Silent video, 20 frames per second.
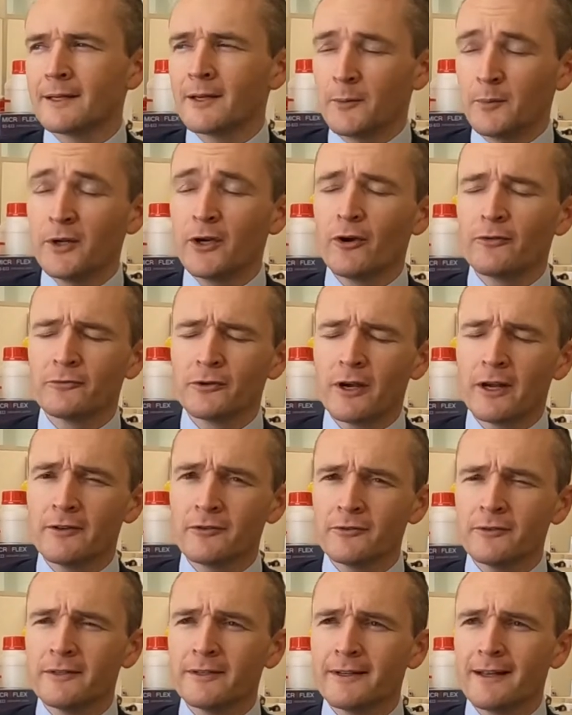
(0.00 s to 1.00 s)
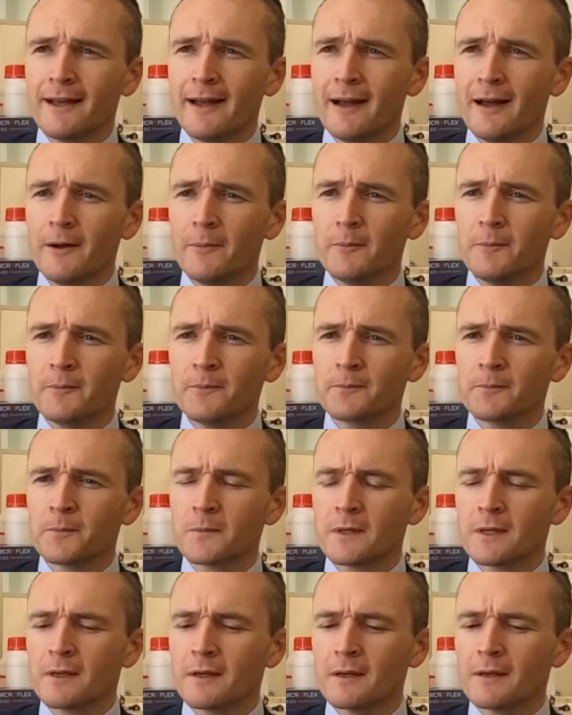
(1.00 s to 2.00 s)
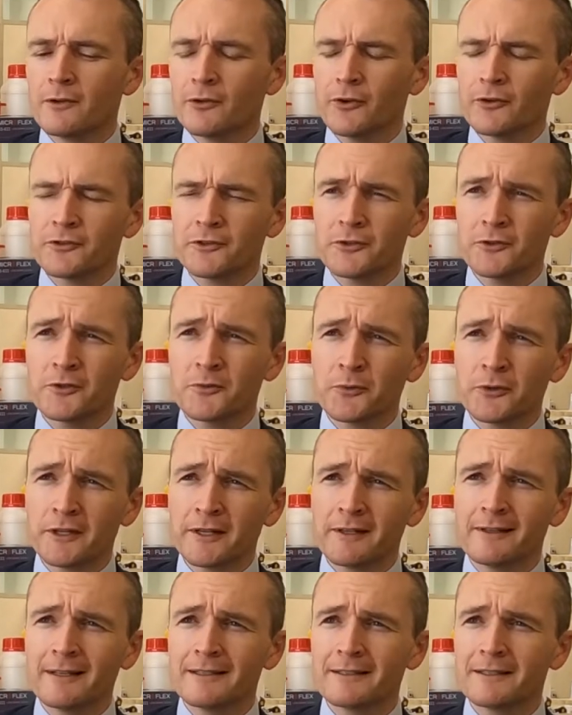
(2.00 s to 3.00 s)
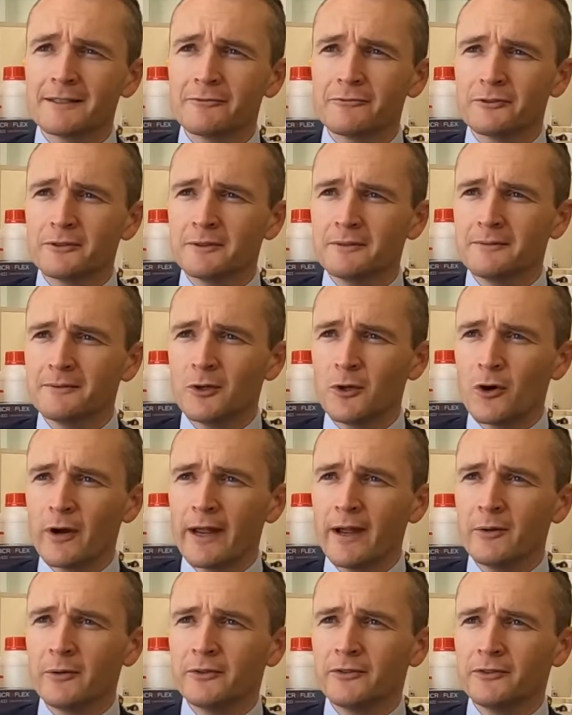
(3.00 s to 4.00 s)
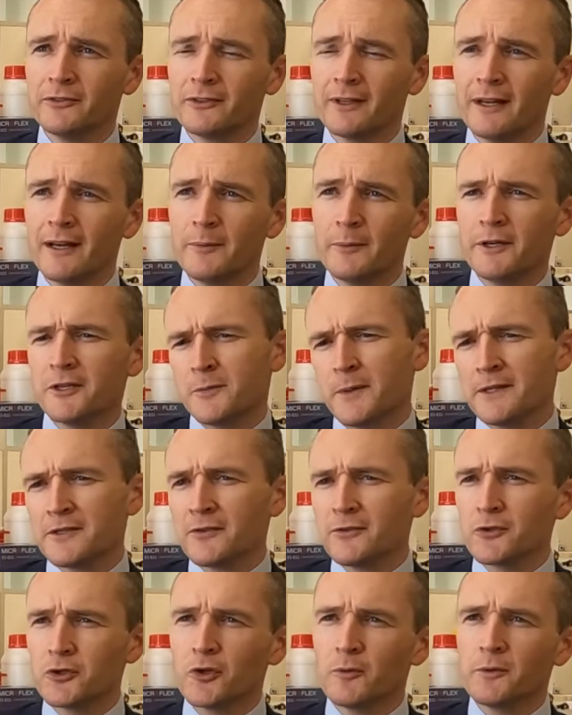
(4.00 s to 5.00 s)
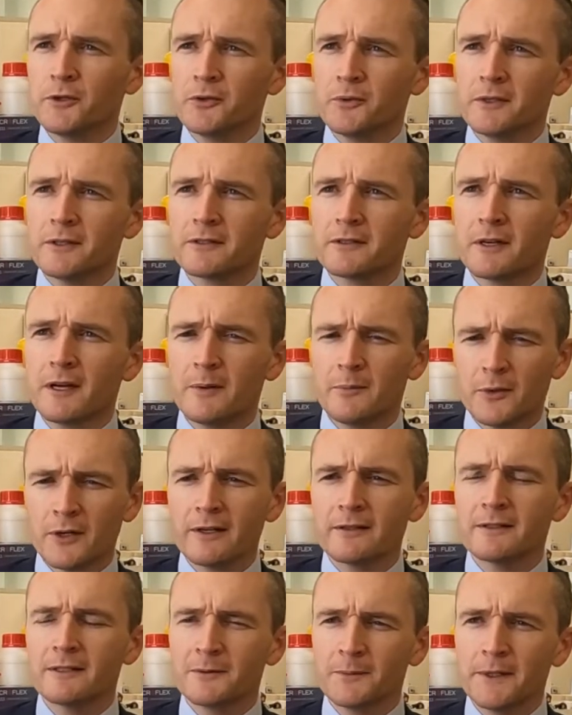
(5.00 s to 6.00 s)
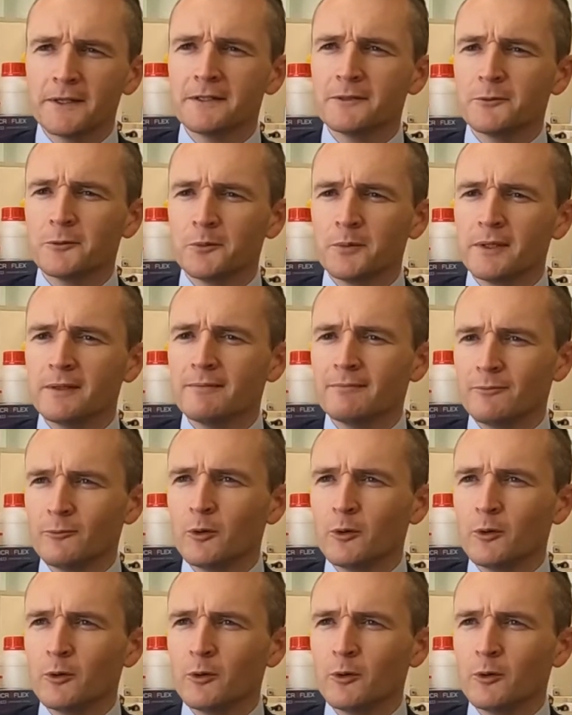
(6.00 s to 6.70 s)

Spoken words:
It'd be over 100. Neurosurgery is pretty classic for long hours. It depends on the job you're doing at the time, but I suspect it would be